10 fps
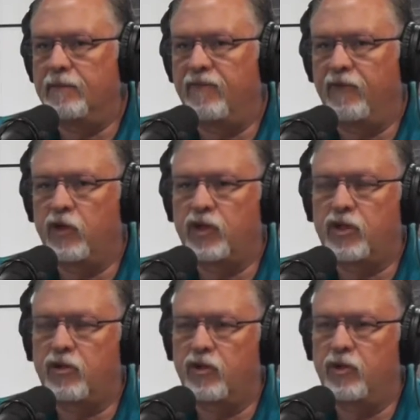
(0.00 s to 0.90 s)
first
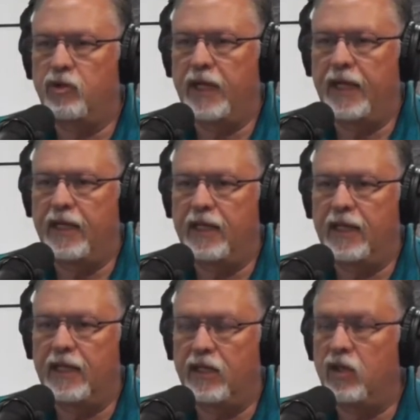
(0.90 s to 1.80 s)
through
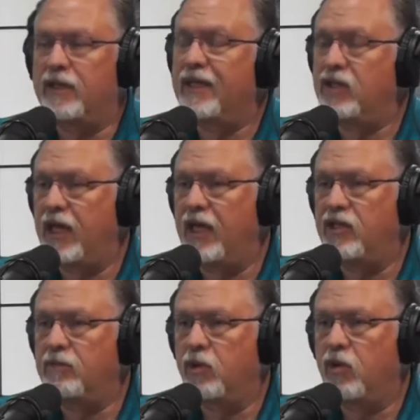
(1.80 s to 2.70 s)
an adult
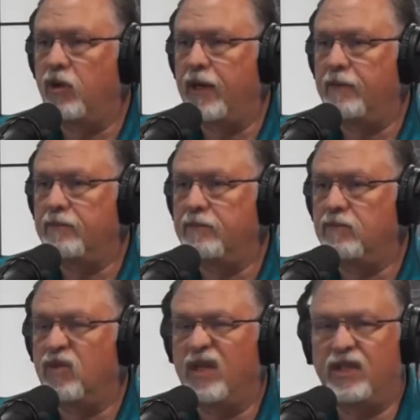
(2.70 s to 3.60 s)
education program,
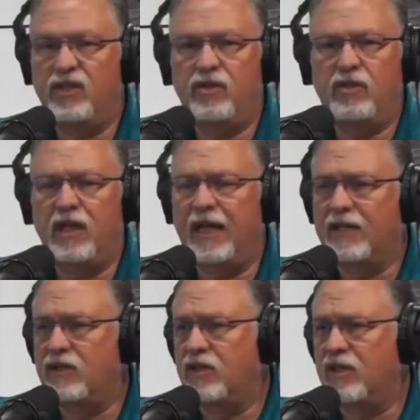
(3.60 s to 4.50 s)
running 2
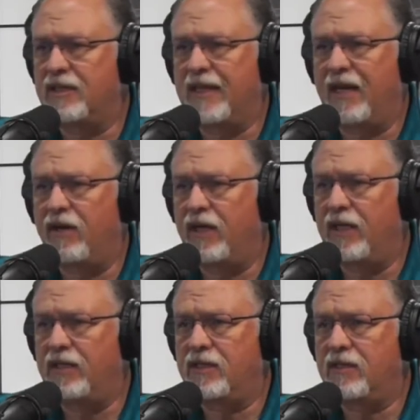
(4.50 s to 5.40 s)
classes on
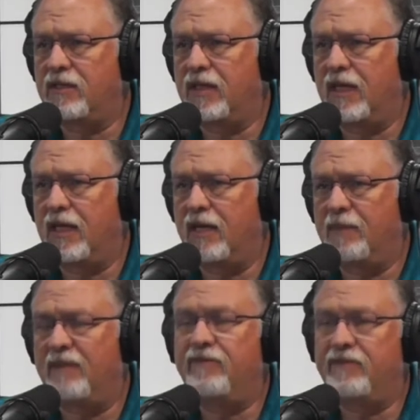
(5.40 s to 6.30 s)
Saturdays,
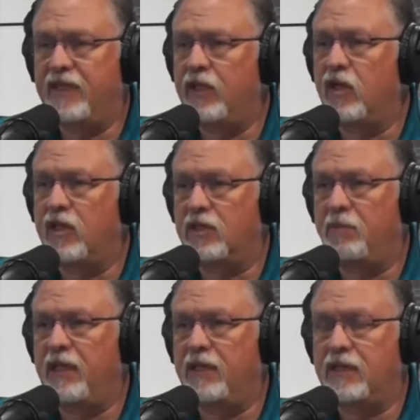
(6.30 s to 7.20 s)
about 15 dogs
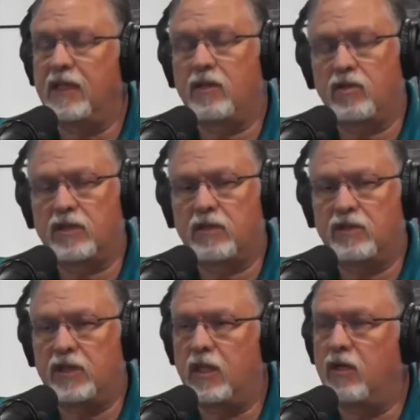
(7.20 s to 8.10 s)
apiece. And, of course, I
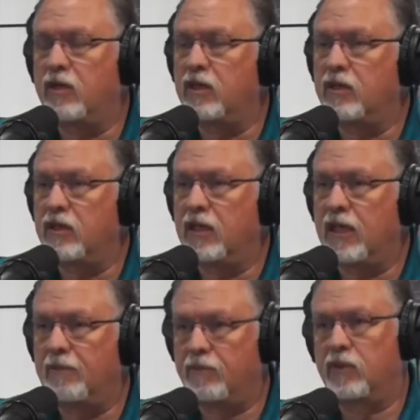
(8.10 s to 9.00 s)
was younger and a
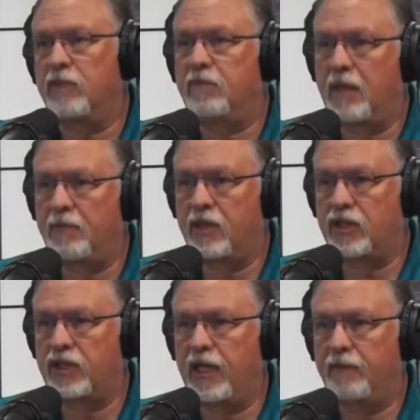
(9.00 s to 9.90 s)
lot better
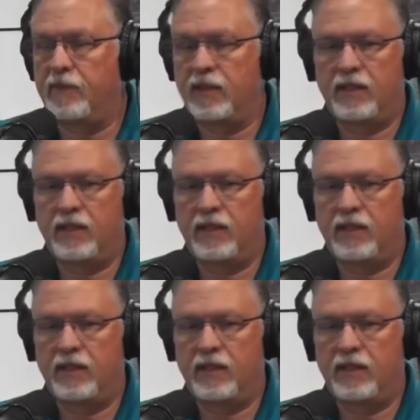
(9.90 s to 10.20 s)
shape,